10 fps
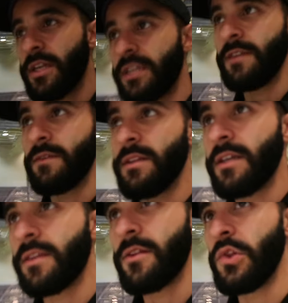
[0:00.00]
like even
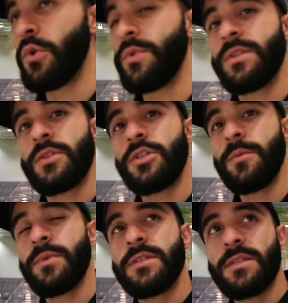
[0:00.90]
like the lowest,
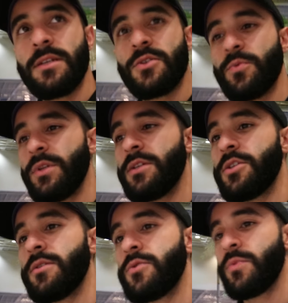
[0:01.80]
cheapest thing Swedish
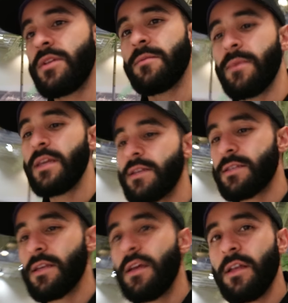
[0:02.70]
Sweden
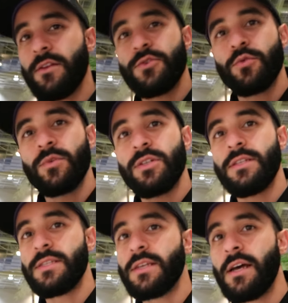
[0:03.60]
makes. There's so much
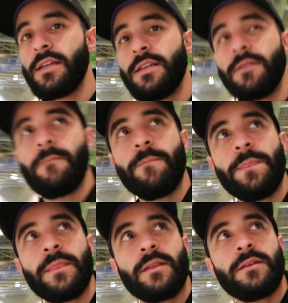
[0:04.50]
design
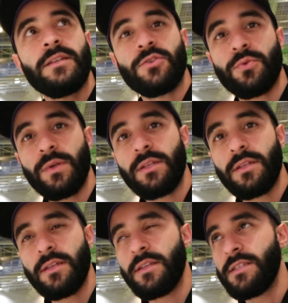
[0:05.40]
into it.
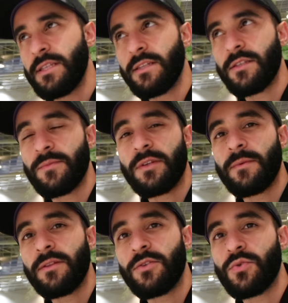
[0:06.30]
And is that something
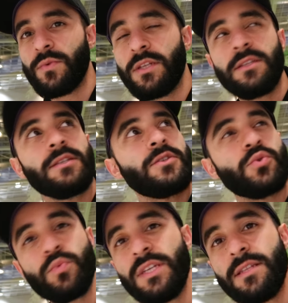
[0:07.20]
about the Swedish
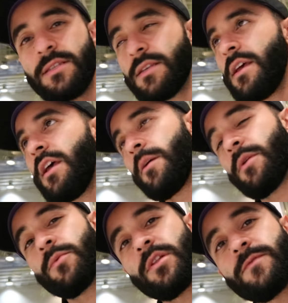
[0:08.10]
Swedes
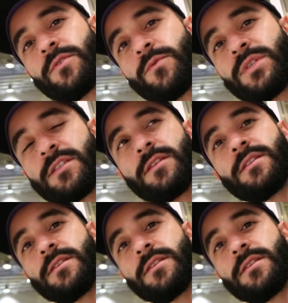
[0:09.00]
that I would love to visit?